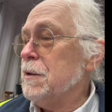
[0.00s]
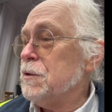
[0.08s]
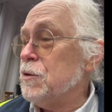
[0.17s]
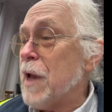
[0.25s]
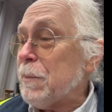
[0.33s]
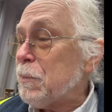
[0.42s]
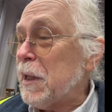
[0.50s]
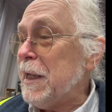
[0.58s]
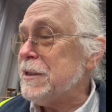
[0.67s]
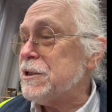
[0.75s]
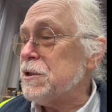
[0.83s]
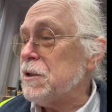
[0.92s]
do not
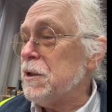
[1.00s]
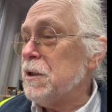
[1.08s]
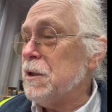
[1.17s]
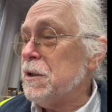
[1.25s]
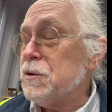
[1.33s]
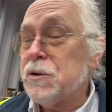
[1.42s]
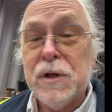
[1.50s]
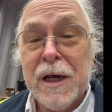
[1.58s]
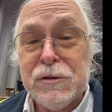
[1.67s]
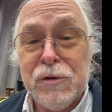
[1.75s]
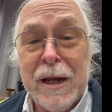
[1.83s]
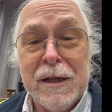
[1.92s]
bleach, do not
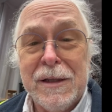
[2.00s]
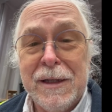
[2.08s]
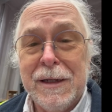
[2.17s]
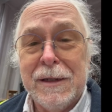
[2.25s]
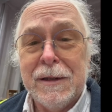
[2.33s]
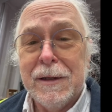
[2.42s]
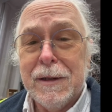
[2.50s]
dry clean.